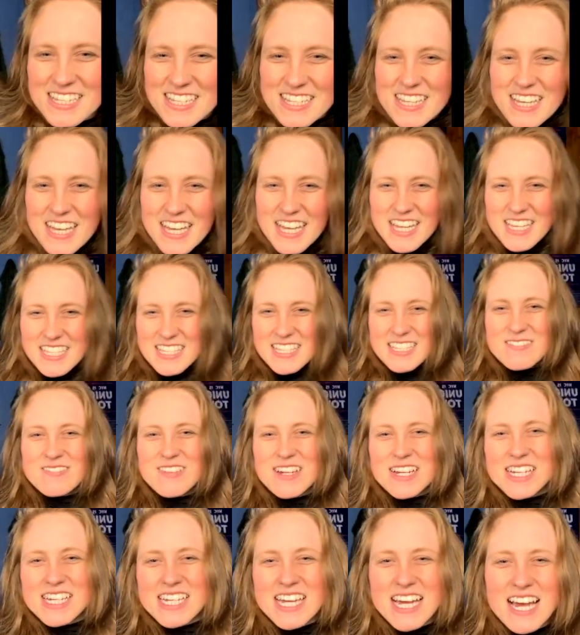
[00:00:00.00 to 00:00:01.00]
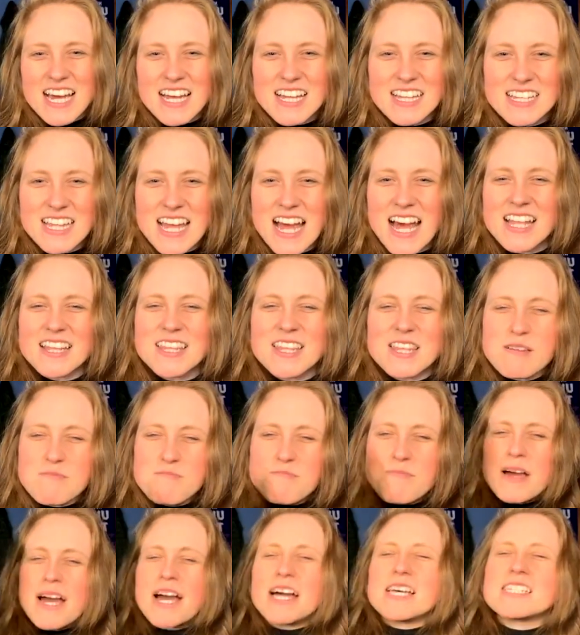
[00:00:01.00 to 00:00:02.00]
Is Raquel not the
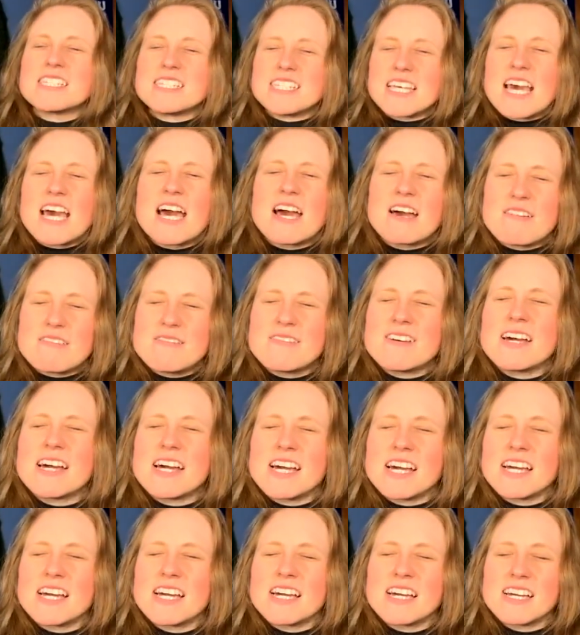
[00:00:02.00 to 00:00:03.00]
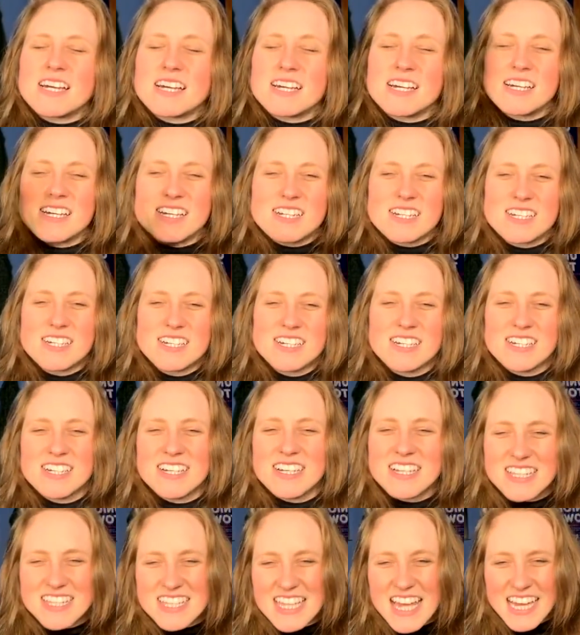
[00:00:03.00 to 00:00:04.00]
best ever?
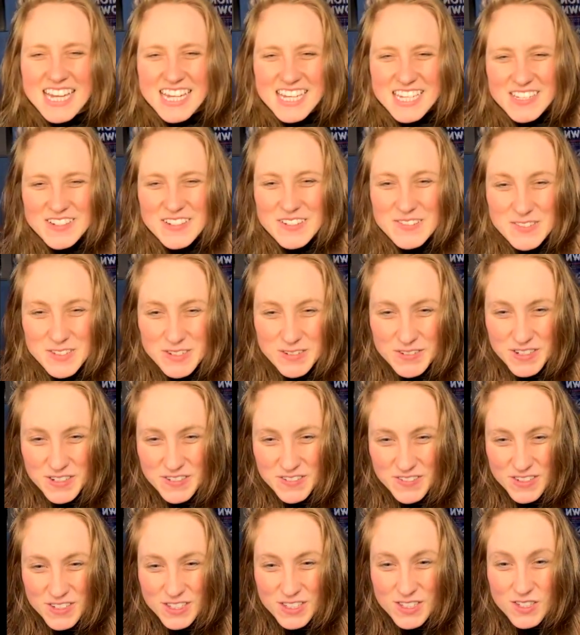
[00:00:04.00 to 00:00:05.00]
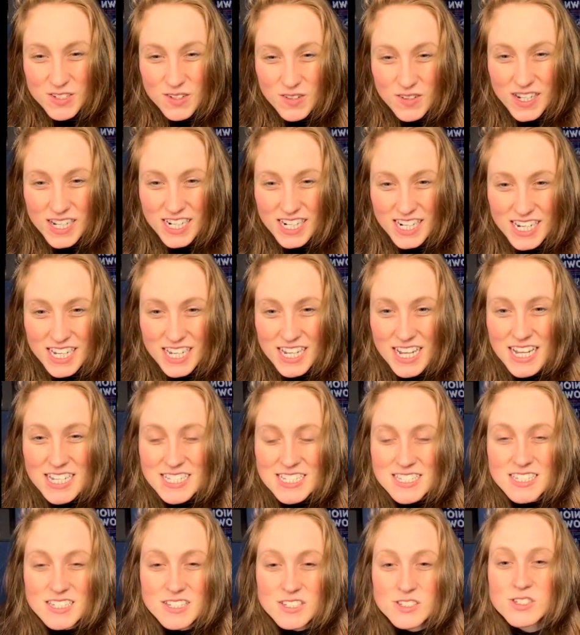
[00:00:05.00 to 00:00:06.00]
Thank you, everyone, for joining. I
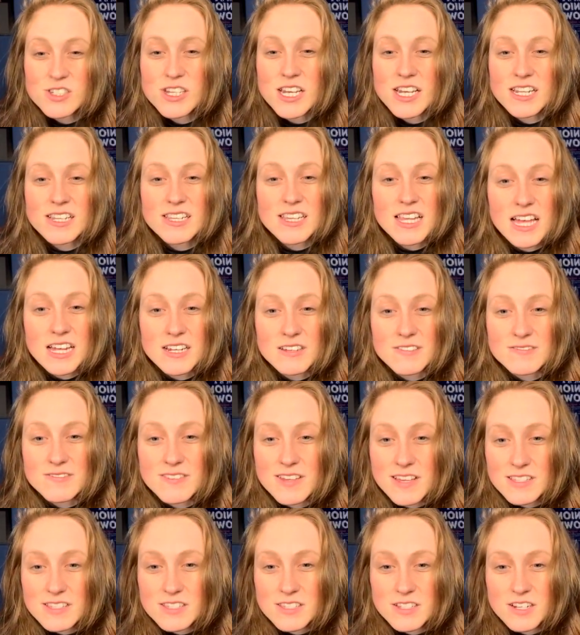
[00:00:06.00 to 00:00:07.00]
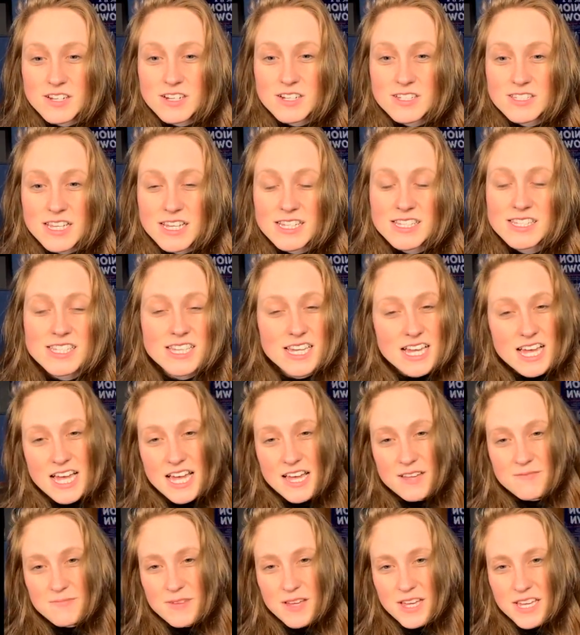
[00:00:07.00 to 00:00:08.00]
see she had a lot of visitors. I see I
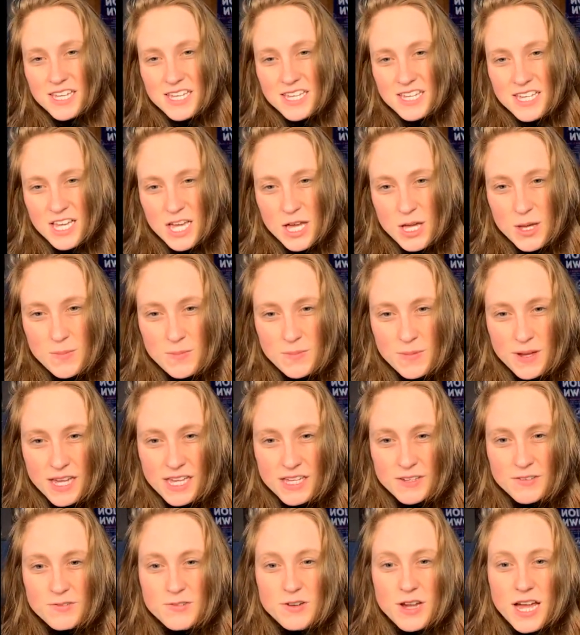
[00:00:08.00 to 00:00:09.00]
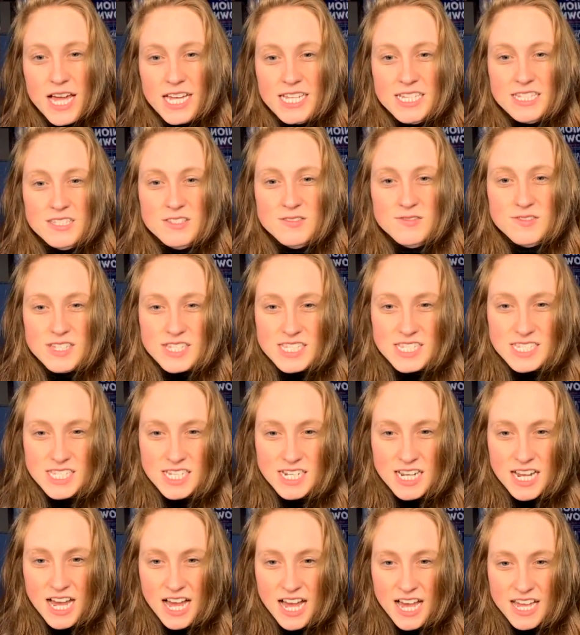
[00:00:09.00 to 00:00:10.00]
had my friends visit.
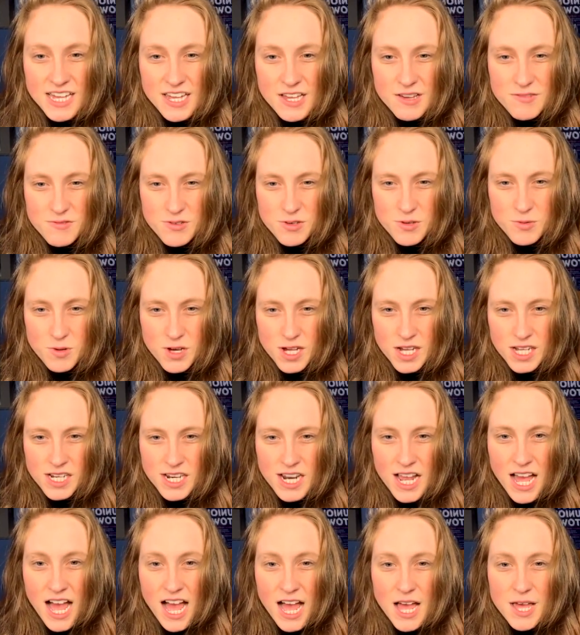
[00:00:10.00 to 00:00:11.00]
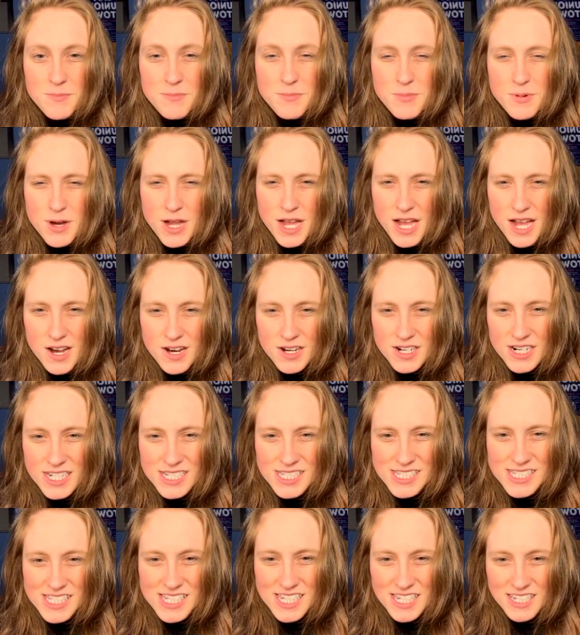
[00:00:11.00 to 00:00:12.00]
Hi, everyone. Hi, Brown. I
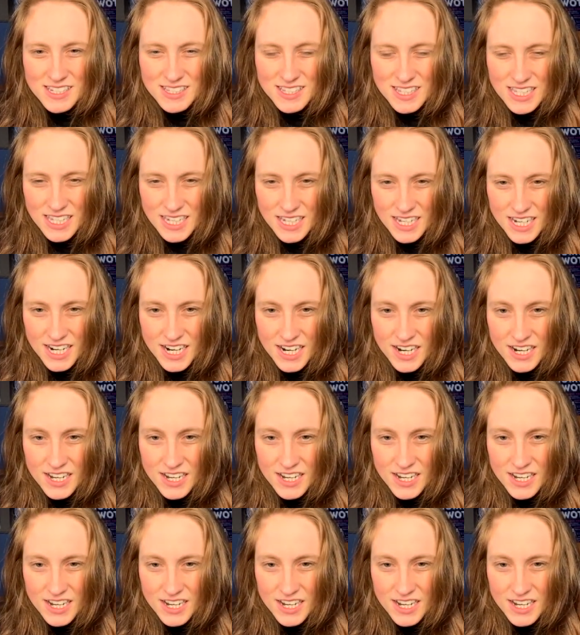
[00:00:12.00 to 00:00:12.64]
see you there.